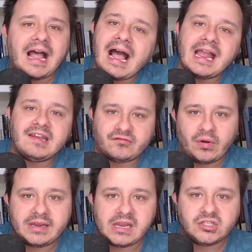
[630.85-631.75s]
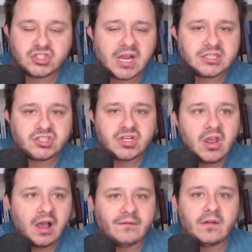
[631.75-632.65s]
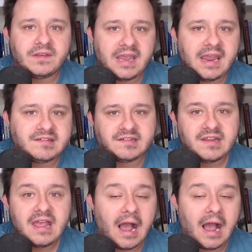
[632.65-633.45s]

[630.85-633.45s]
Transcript: highest ranking judge of all the cases,